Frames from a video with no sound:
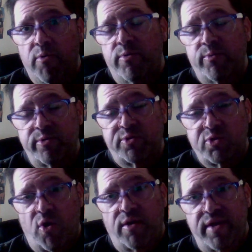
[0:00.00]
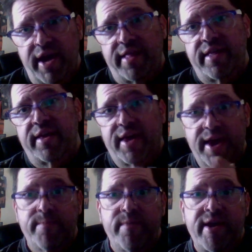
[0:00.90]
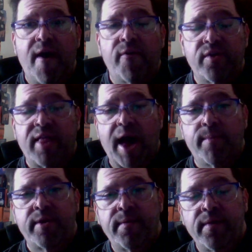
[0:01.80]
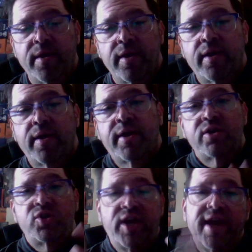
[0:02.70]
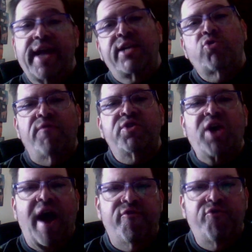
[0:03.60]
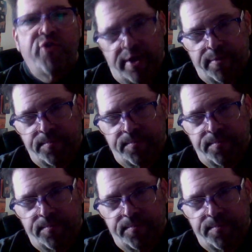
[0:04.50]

which was Colleen, and kicking me out of the lobby, she gets off scot-free.